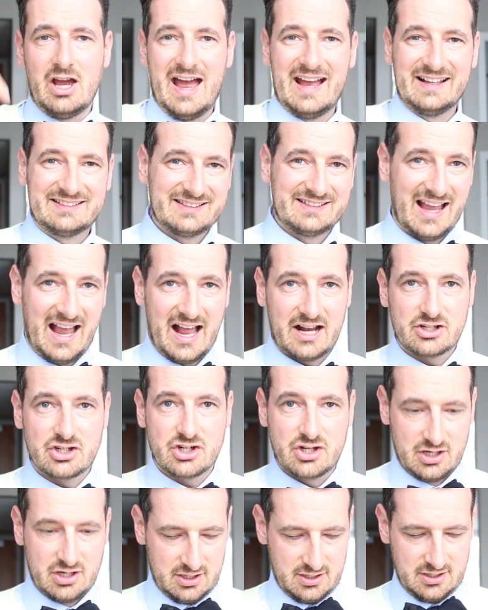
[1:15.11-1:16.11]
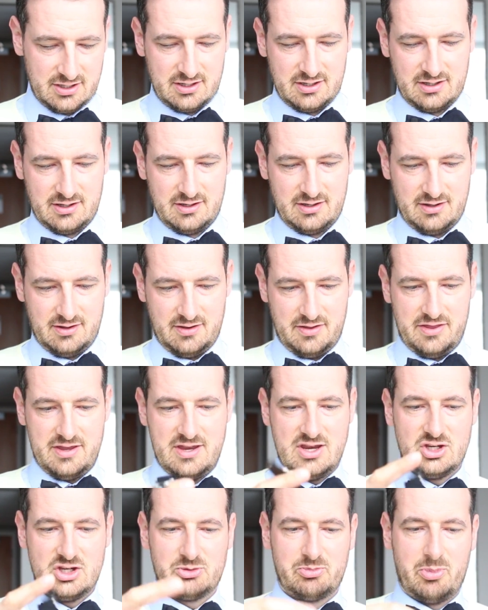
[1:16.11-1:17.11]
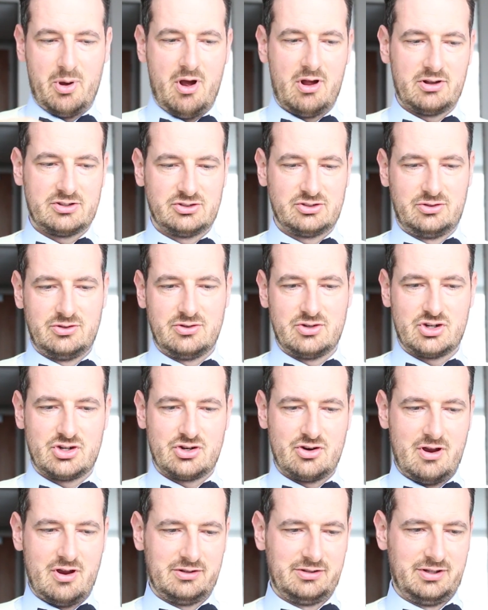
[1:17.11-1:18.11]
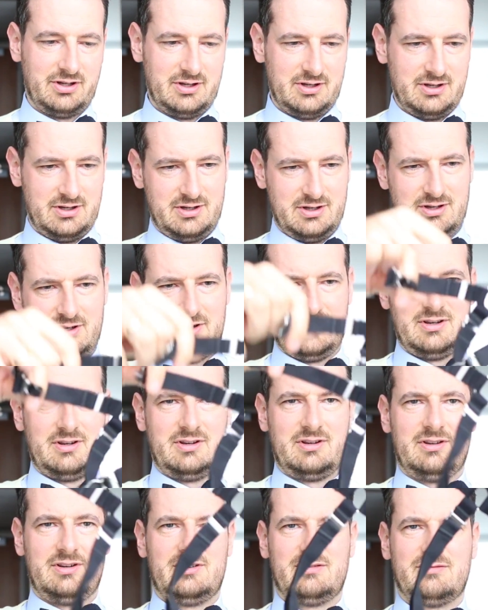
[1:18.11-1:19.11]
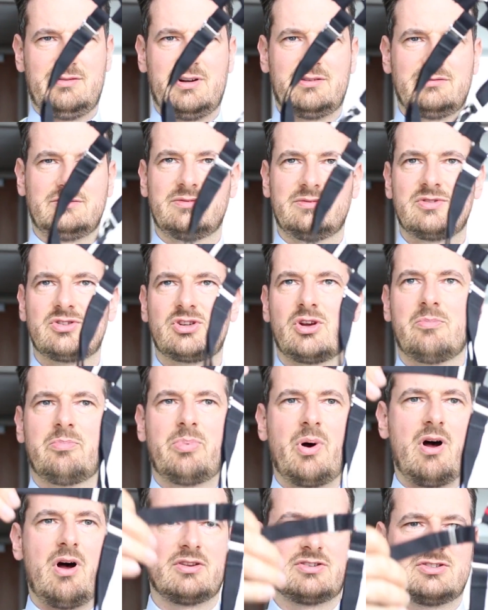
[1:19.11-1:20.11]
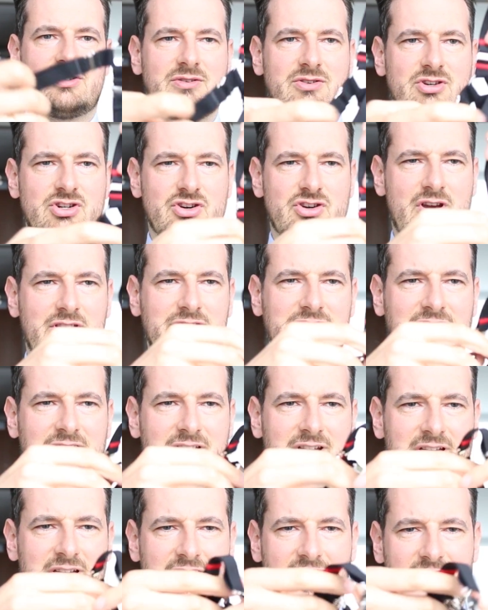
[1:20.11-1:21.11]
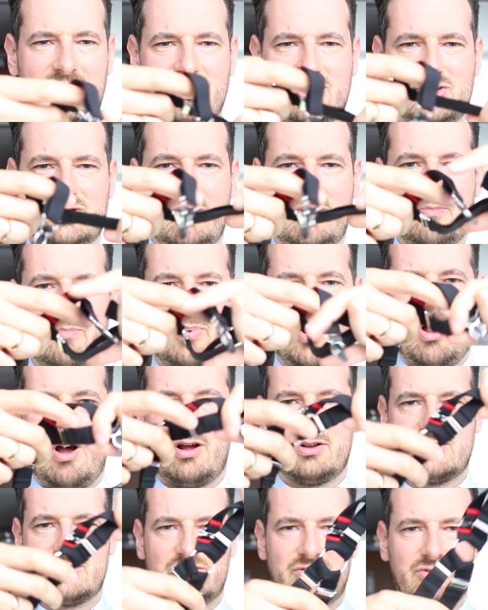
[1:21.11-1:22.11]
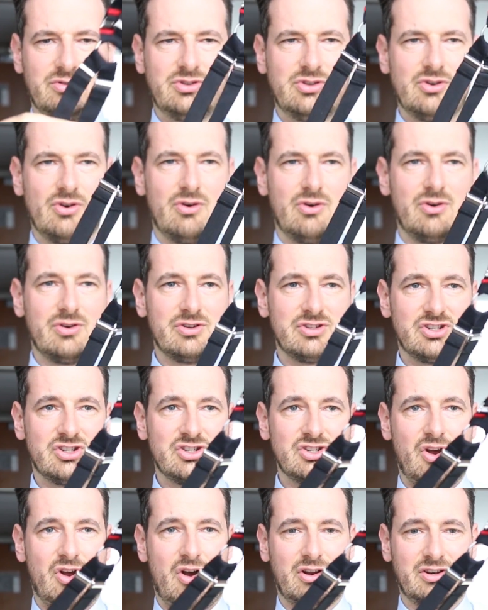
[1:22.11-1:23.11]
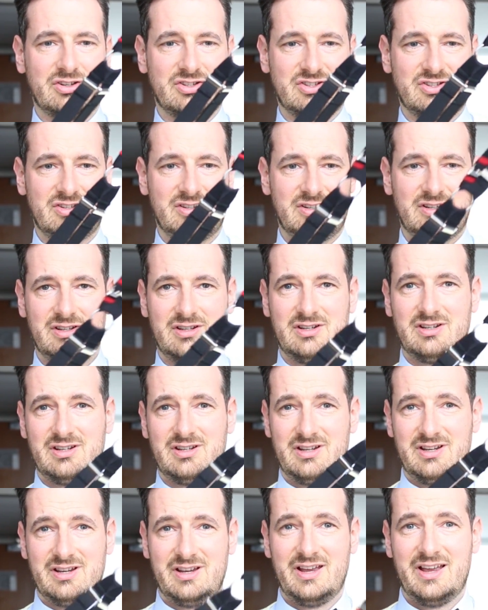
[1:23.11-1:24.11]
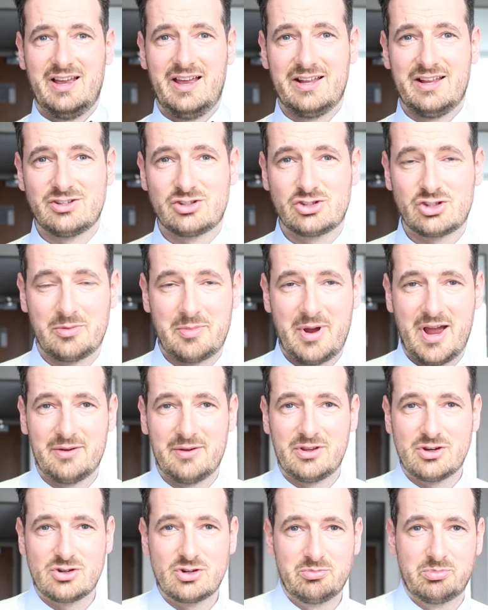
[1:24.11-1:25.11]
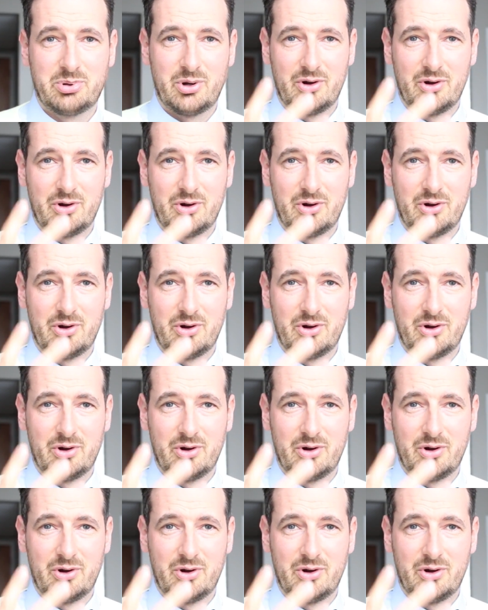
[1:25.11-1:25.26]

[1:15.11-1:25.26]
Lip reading: attach these parts to your shirt. Well, some parts to your shirt and some parts to your socks. And somehow they should